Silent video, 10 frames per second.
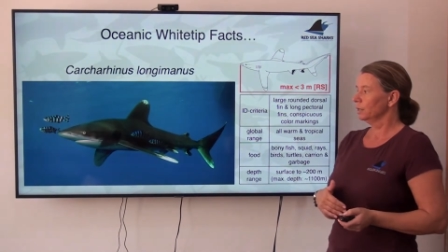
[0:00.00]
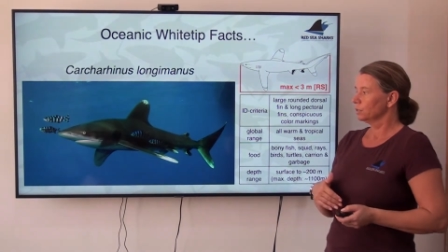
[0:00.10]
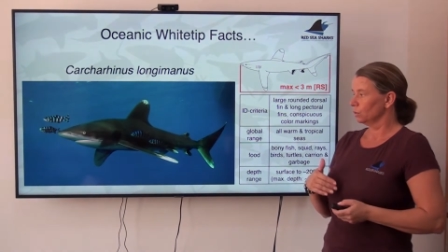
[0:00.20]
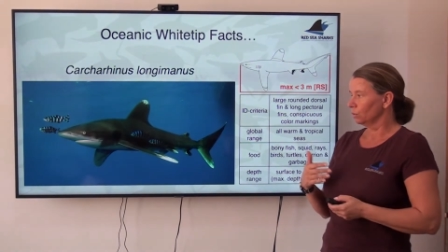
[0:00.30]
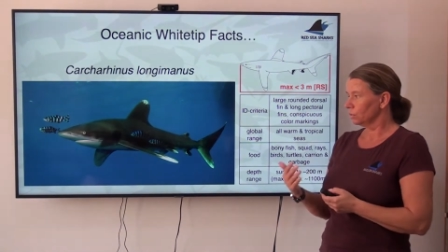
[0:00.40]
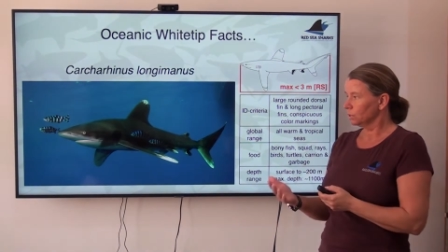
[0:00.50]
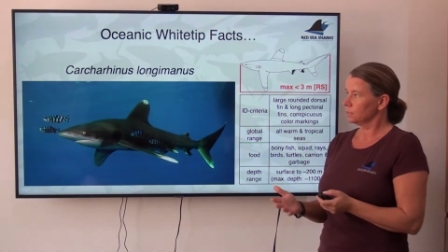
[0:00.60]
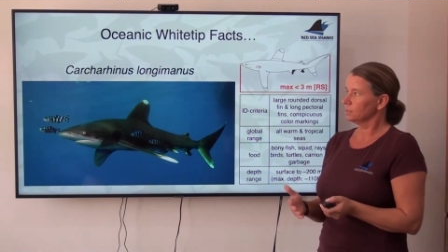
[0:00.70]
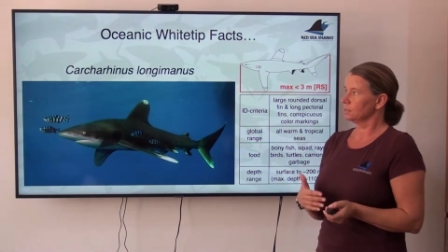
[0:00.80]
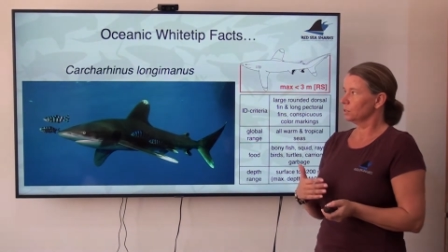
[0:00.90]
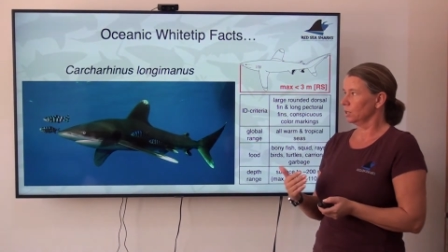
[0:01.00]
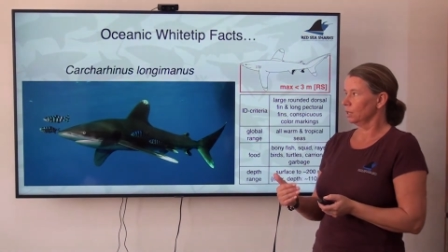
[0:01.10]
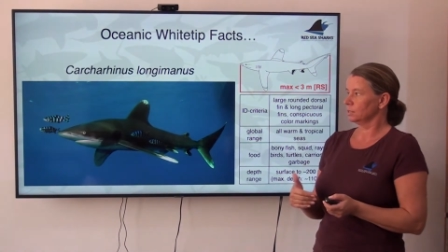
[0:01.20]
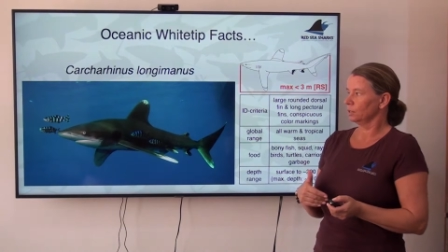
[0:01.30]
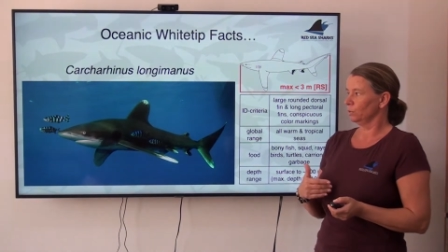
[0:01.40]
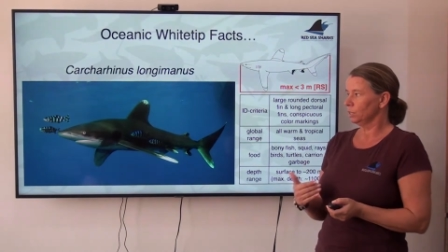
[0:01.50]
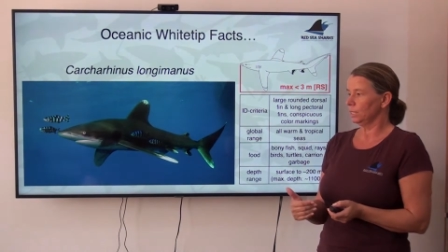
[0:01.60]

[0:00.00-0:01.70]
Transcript: So this is the sharks that we're